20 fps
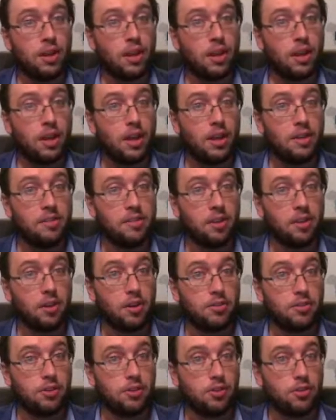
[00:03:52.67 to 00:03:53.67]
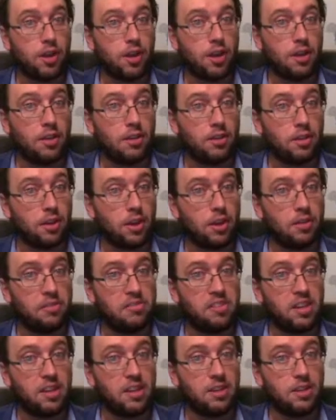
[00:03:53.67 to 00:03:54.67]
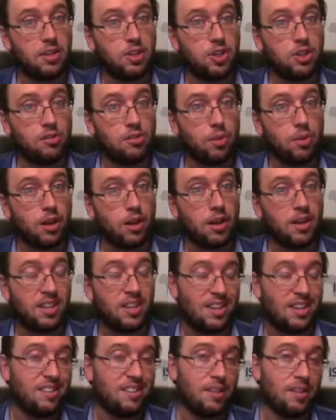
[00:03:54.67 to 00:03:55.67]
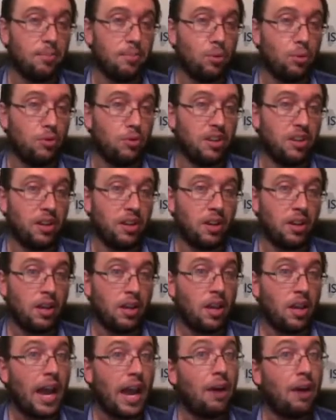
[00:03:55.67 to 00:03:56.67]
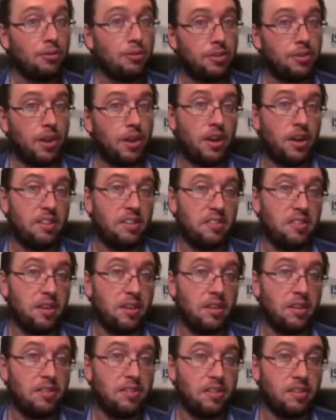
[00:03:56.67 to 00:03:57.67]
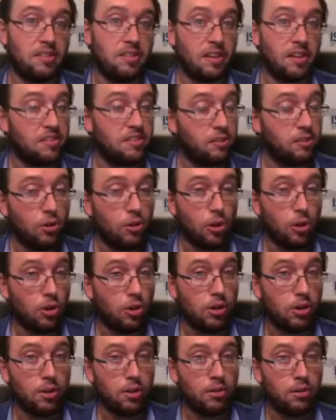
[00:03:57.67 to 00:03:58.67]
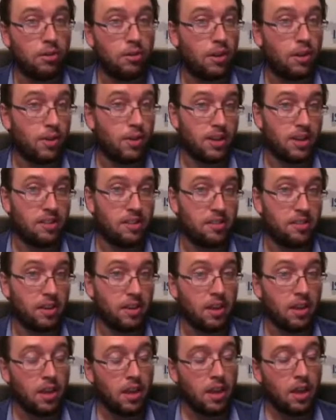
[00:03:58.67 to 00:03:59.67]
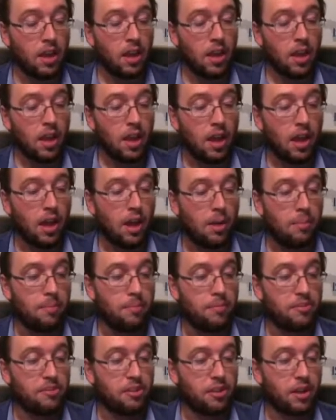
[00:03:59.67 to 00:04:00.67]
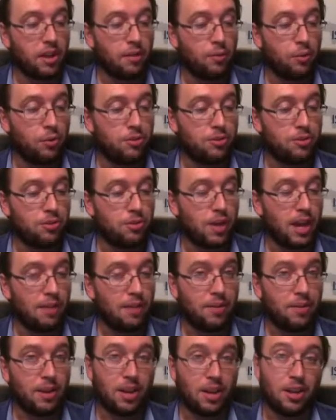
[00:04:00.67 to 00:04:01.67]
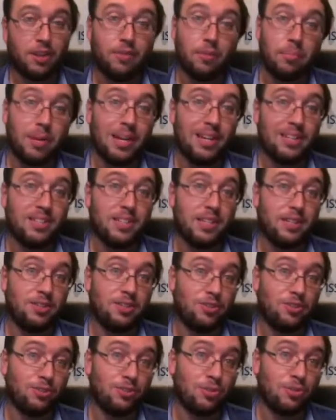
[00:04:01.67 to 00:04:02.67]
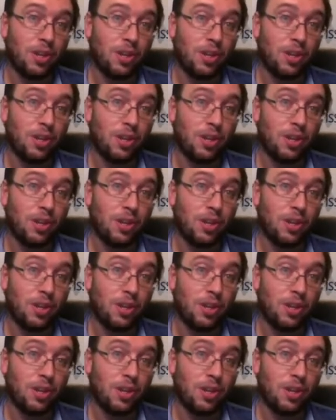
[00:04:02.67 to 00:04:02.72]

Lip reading: is going to create the kind of sea conditions where an easy boarding out on the high seas is no longer very easy. So therefore, to have that kind of ability to